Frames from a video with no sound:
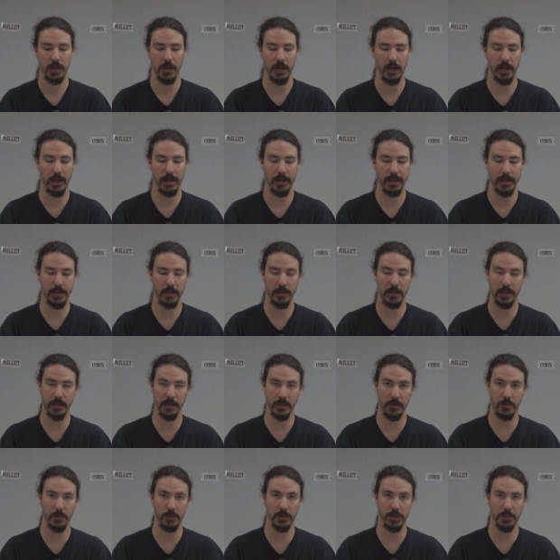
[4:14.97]
uh, it, it,
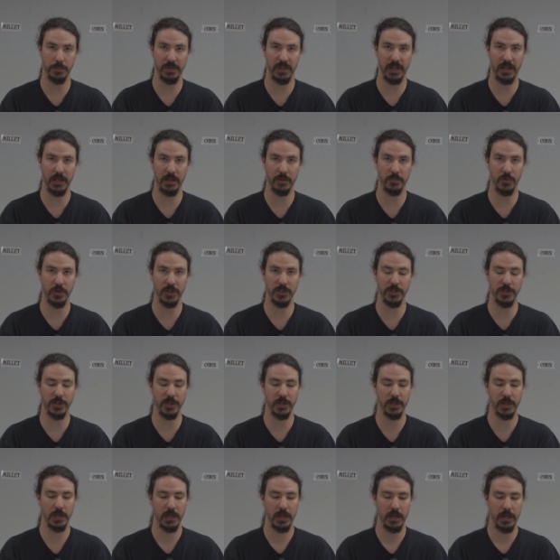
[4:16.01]
holds plenty of
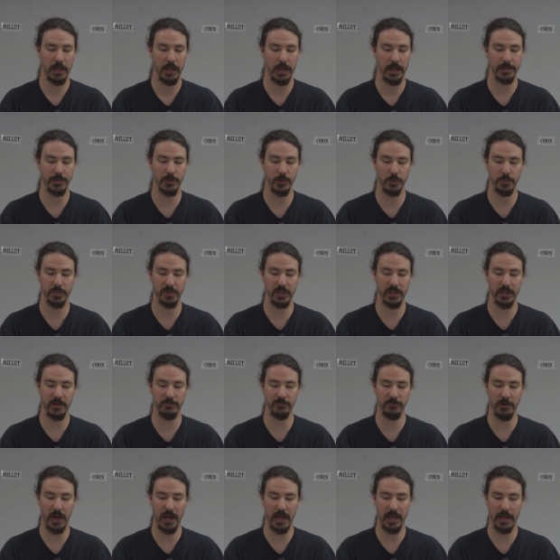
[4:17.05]
moisture. I do believe
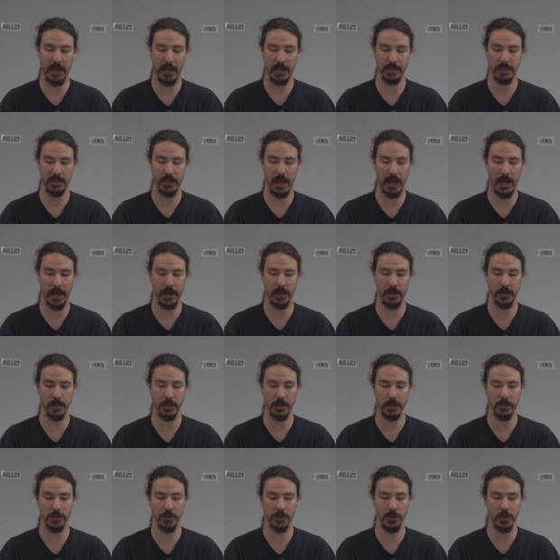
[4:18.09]
rye has
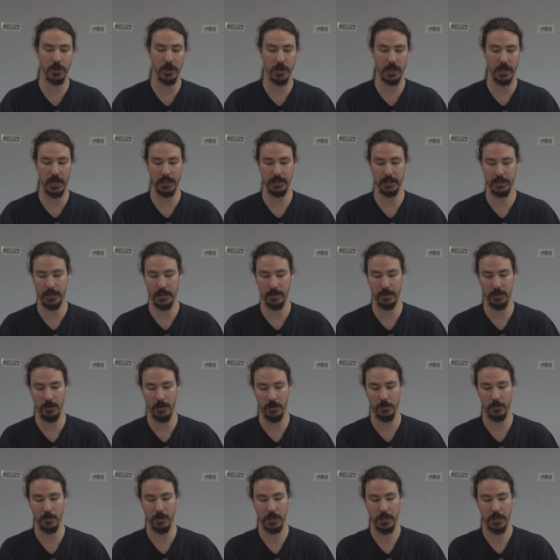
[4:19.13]
higher sugar content
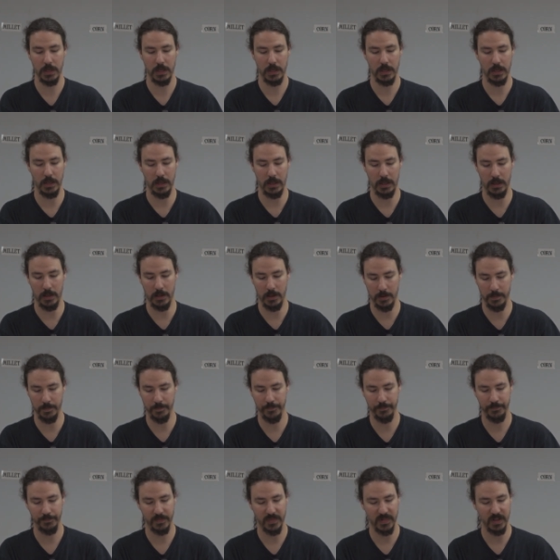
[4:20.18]
though. Um,
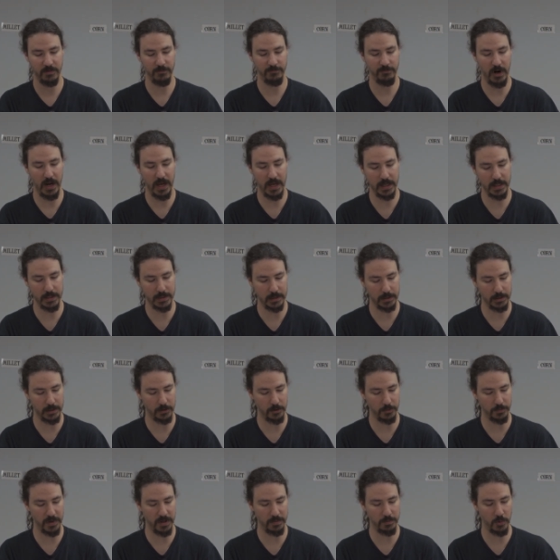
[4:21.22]
rye is a
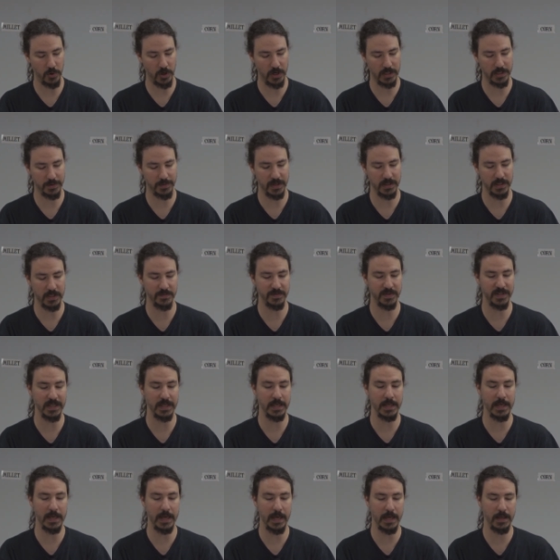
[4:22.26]
little bit more expensive to
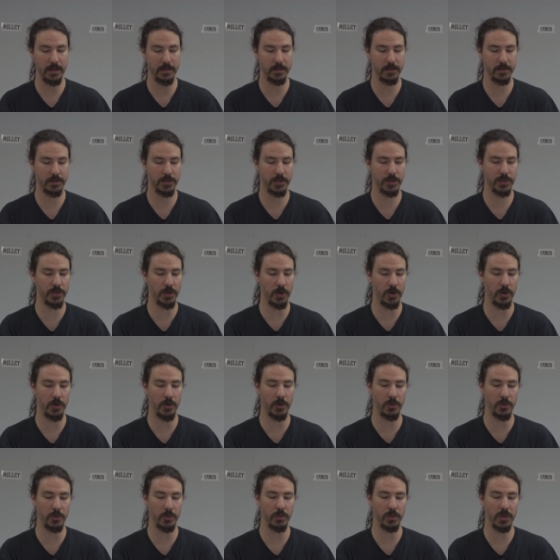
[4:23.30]
get,
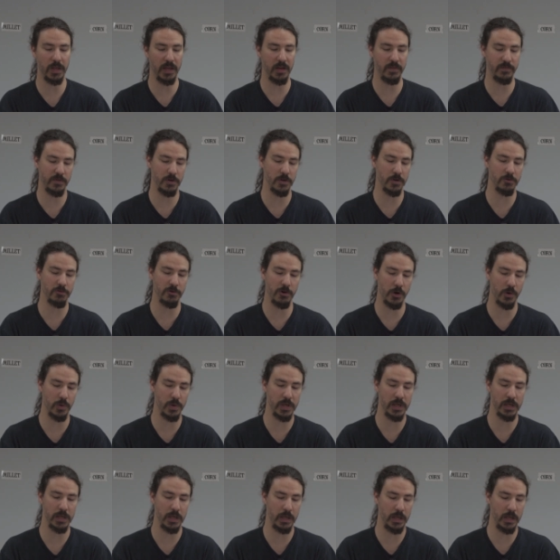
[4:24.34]
so if you're
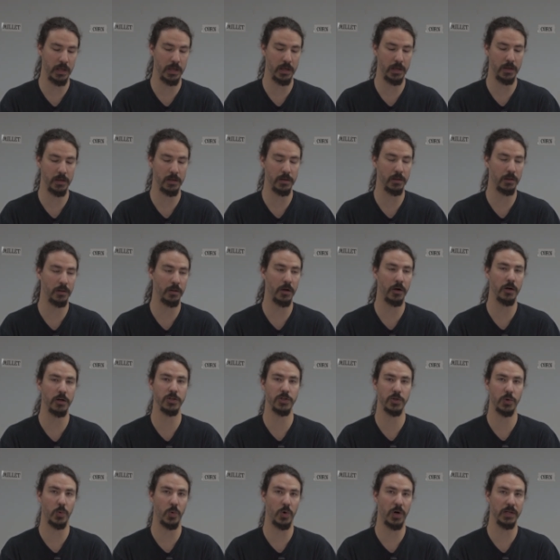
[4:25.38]
growing in
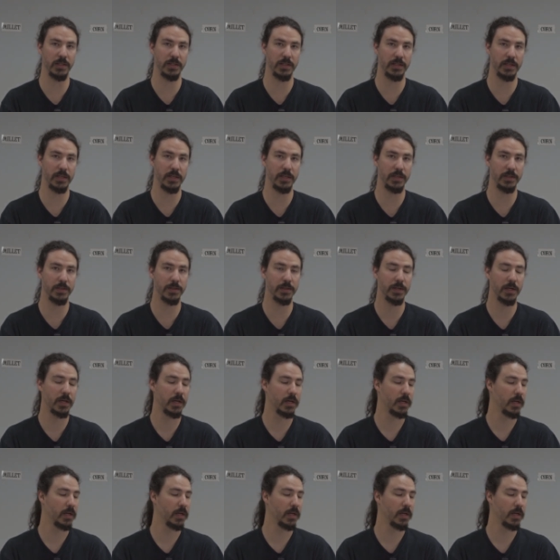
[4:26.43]
large quantities,